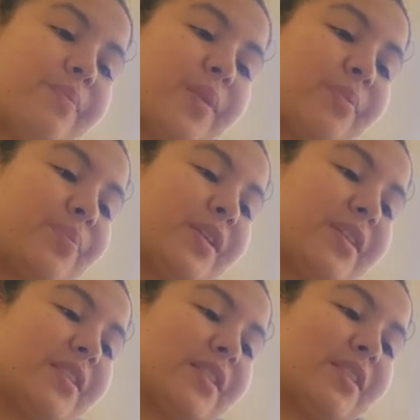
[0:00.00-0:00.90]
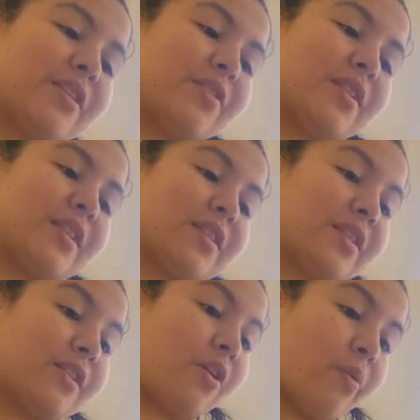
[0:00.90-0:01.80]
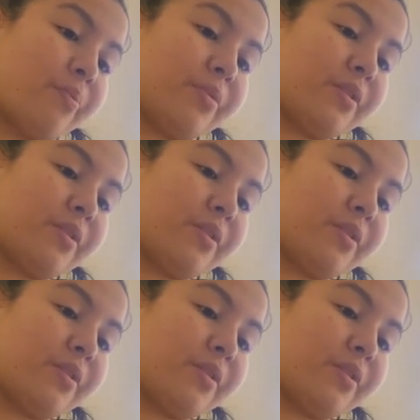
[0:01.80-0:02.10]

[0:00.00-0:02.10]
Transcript: But peace is still in distant hope,